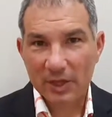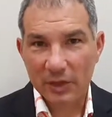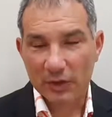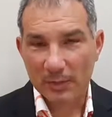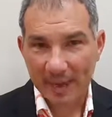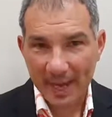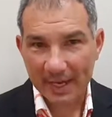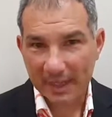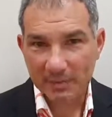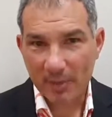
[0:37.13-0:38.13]
the
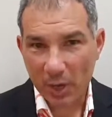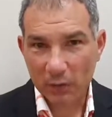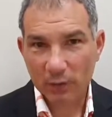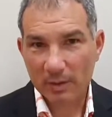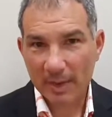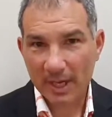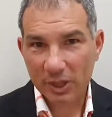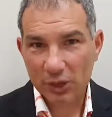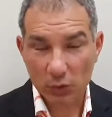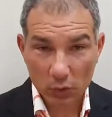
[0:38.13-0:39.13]
parties both want to make
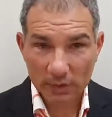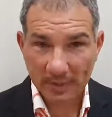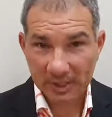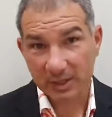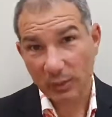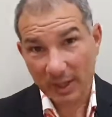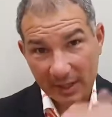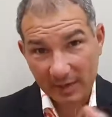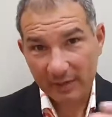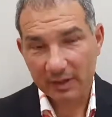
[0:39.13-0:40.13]
sure, especially the one
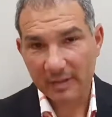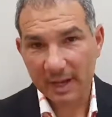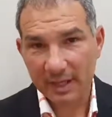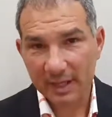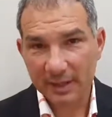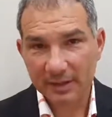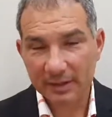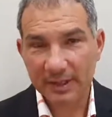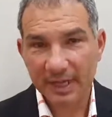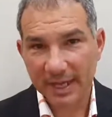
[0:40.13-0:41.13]
giving the money, that
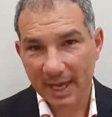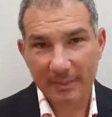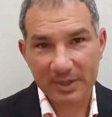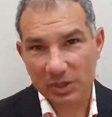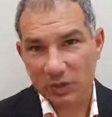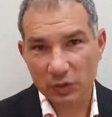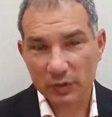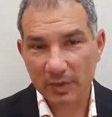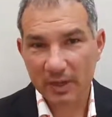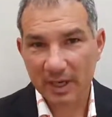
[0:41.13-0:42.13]
they can't be sued
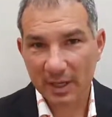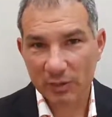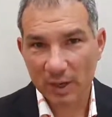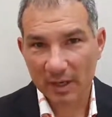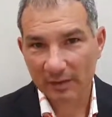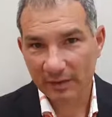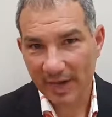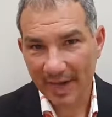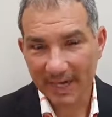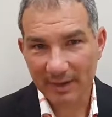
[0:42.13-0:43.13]
by the other one for
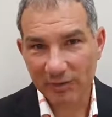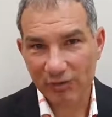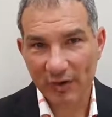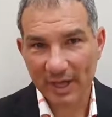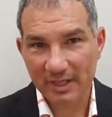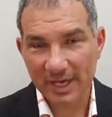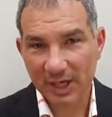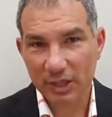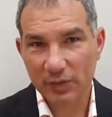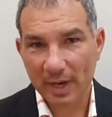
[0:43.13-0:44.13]
any
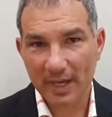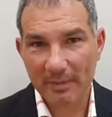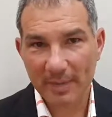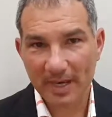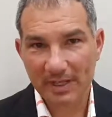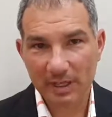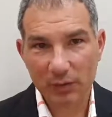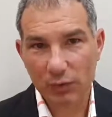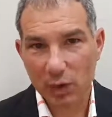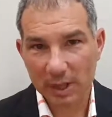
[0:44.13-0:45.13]
transaction or any matter
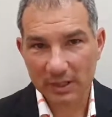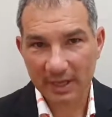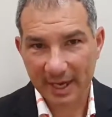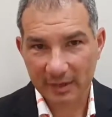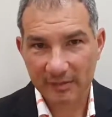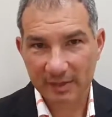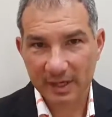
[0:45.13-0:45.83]
arising out of